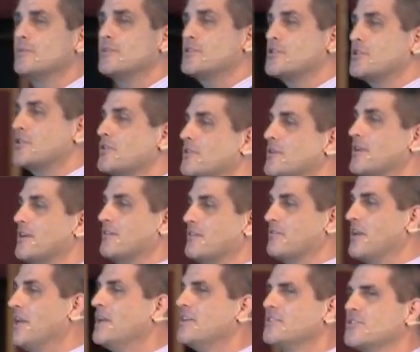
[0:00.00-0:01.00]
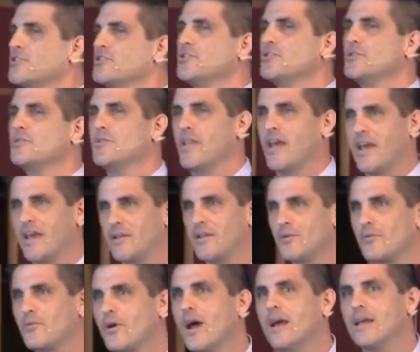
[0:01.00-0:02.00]
mature enough to do that,
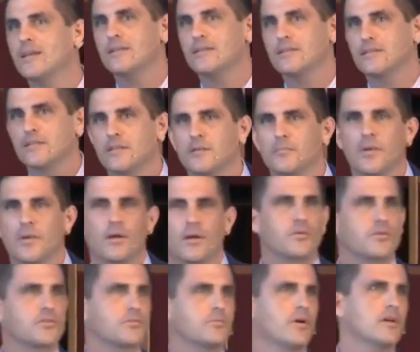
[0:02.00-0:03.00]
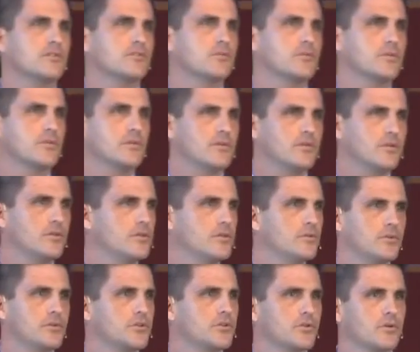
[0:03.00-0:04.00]
right? And my response to
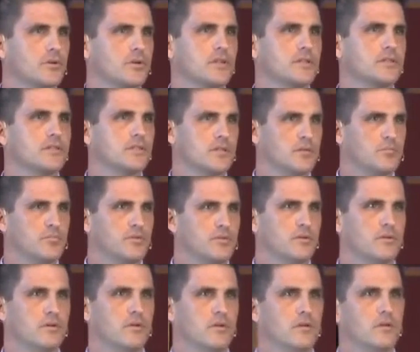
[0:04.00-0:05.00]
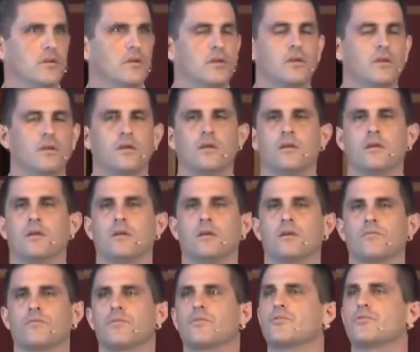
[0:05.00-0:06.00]
you is short and simple.
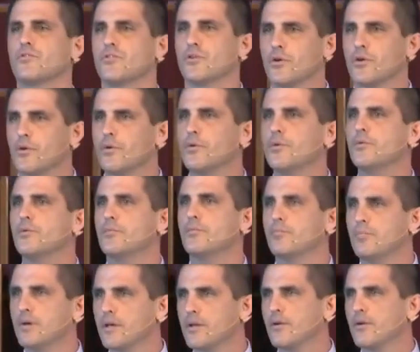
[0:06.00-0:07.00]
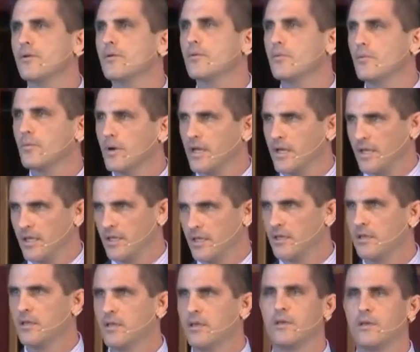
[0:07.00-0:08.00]
There's no better way
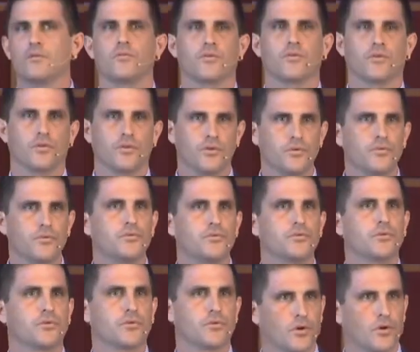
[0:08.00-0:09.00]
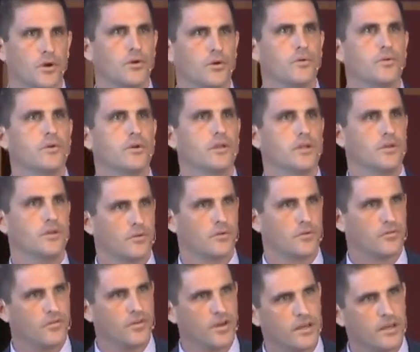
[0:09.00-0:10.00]
for you to grow in your
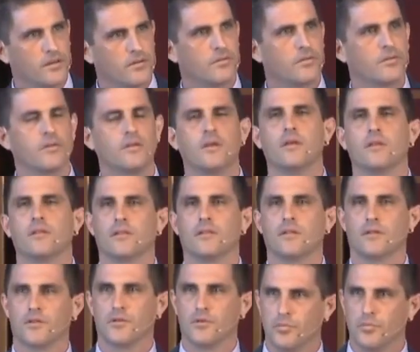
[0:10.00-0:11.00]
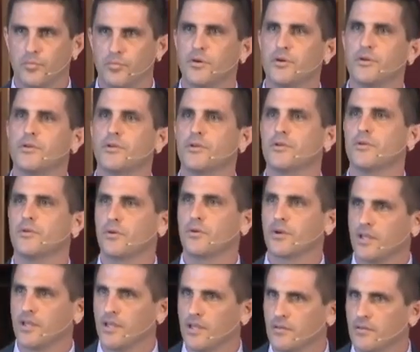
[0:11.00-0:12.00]
faith than to put your
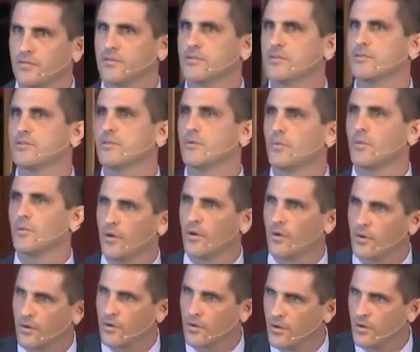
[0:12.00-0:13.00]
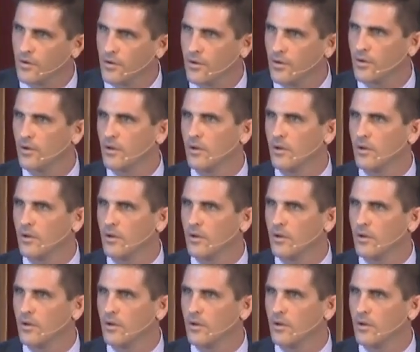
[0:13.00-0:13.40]
gifts to work.